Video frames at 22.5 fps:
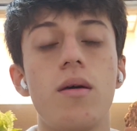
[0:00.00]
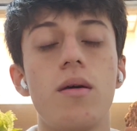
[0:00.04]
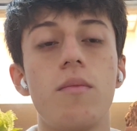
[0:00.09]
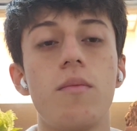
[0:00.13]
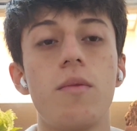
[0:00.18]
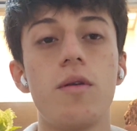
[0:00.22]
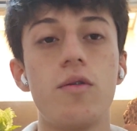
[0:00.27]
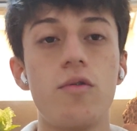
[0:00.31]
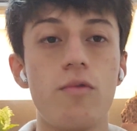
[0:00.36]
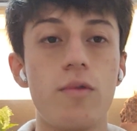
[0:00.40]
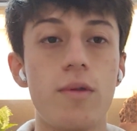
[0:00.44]

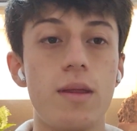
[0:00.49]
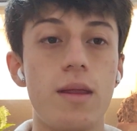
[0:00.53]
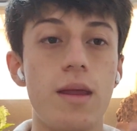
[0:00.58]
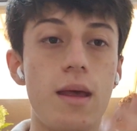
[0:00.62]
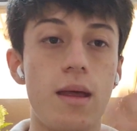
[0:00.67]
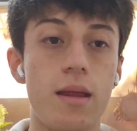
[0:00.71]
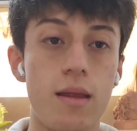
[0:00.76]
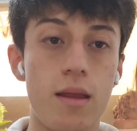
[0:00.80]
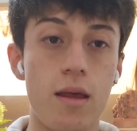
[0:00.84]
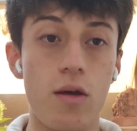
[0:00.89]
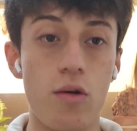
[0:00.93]
between
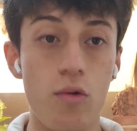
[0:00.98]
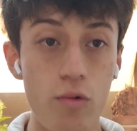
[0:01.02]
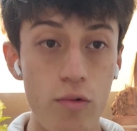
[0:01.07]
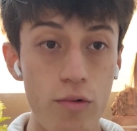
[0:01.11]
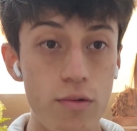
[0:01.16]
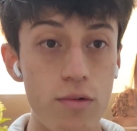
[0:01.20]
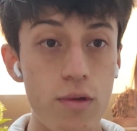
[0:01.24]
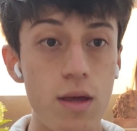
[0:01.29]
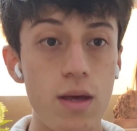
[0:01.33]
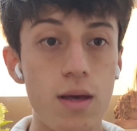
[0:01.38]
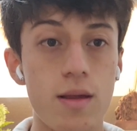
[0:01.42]
the good
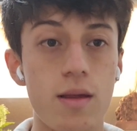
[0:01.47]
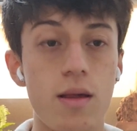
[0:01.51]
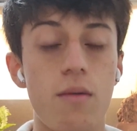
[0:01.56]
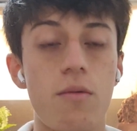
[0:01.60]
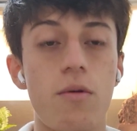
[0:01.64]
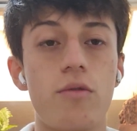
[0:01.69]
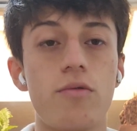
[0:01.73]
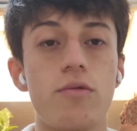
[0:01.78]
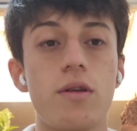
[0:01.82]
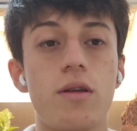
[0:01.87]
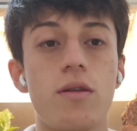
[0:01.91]
things
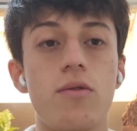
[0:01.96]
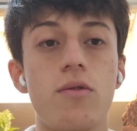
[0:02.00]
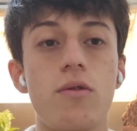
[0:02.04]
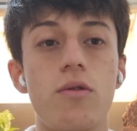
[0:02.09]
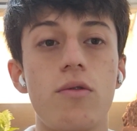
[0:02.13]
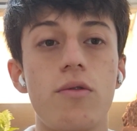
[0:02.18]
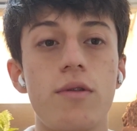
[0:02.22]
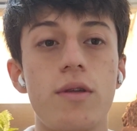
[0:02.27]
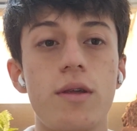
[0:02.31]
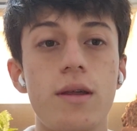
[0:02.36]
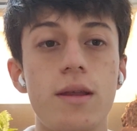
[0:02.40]
about
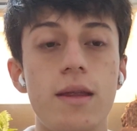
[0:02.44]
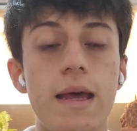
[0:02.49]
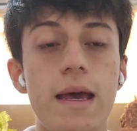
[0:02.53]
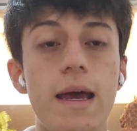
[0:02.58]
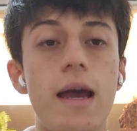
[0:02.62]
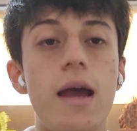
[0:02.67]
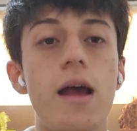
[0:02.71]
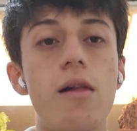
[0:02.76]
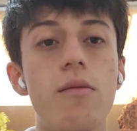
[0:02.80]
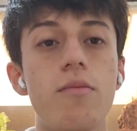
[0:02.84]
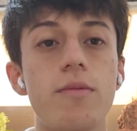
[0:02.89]
technology, the
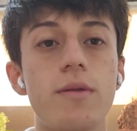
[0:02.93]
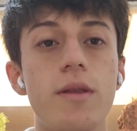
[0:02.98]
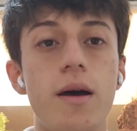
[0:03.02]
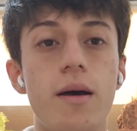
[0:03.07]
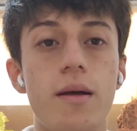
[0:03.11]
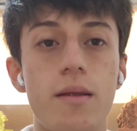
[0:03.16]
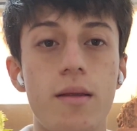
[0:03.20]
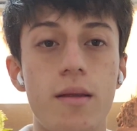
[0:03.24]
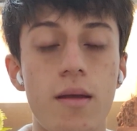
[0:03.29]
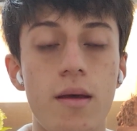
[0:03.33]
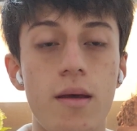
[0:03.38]
help
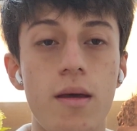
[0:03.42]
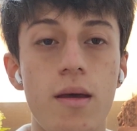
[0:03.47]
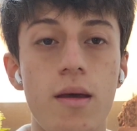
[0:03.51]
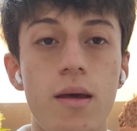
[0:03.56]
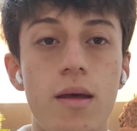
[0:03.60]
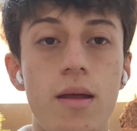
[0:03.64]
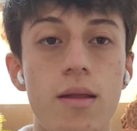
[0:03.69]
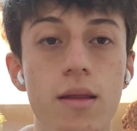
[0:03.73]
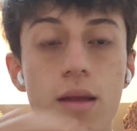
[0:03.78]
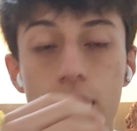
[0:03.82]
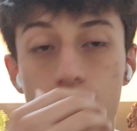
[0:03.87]
that the